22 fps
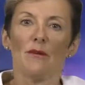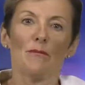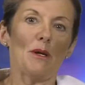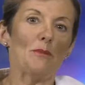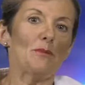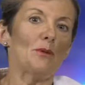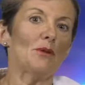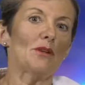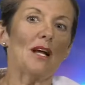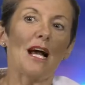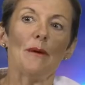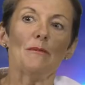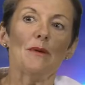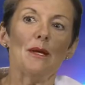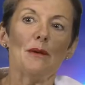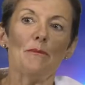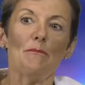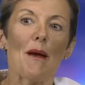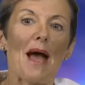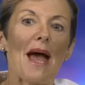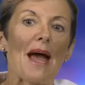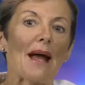people
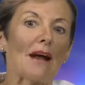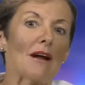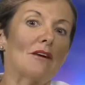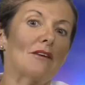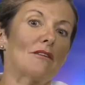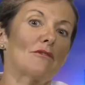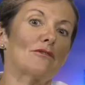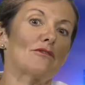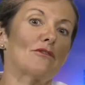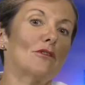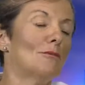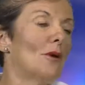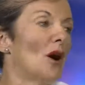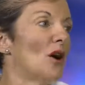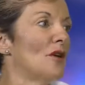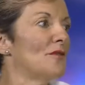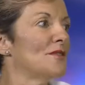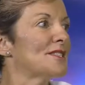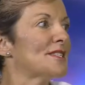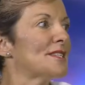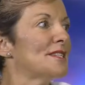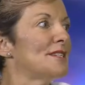coming back from
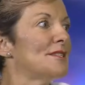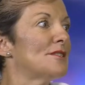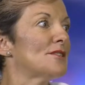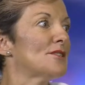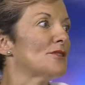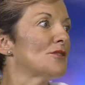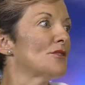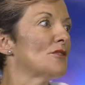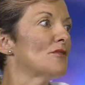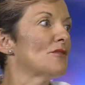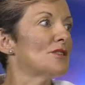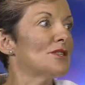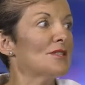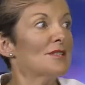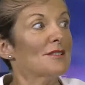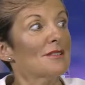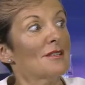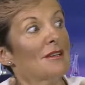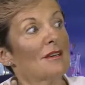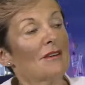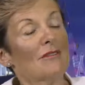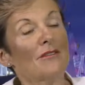overseas
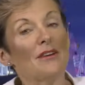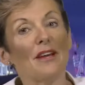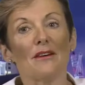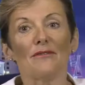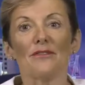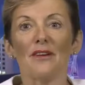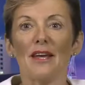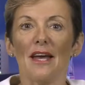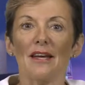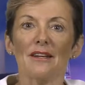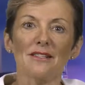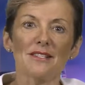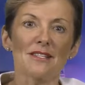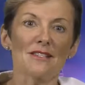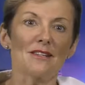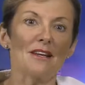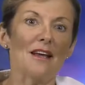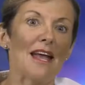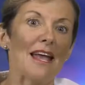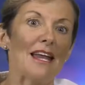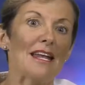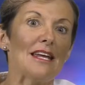service, the
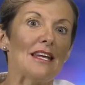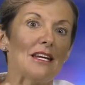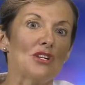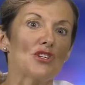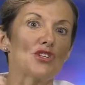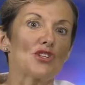Afghanistan mm.